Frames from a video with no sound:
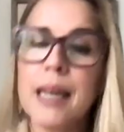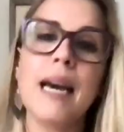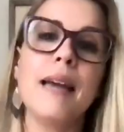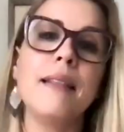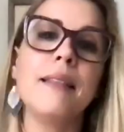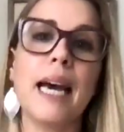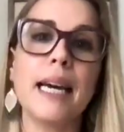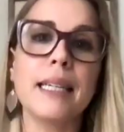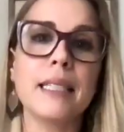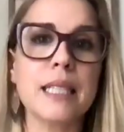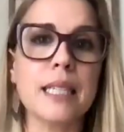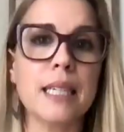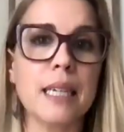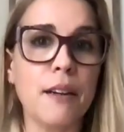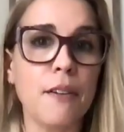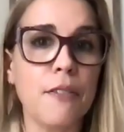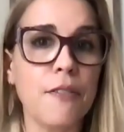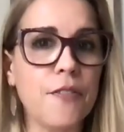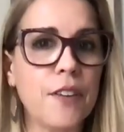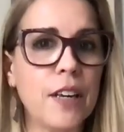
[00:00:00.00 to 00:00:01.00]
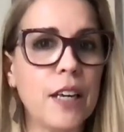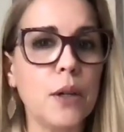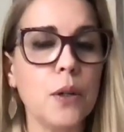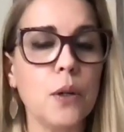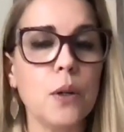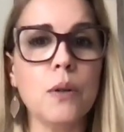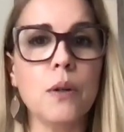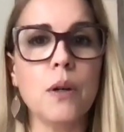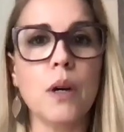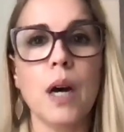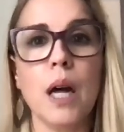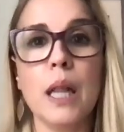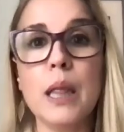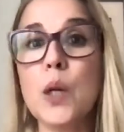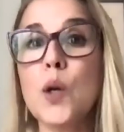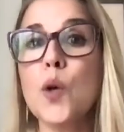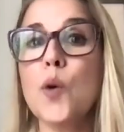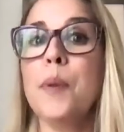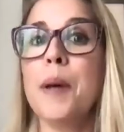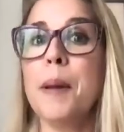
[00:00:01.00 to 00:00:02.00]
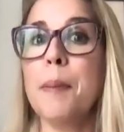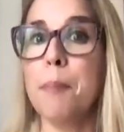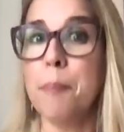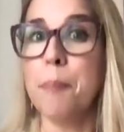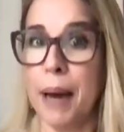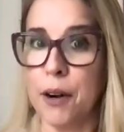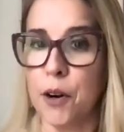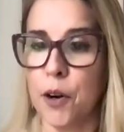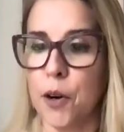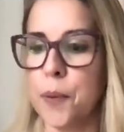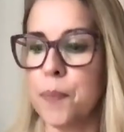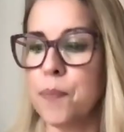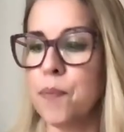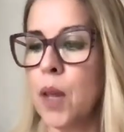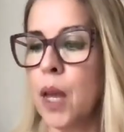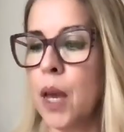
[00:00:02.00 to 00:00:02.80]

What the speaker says: and that's going to feel a little bit better.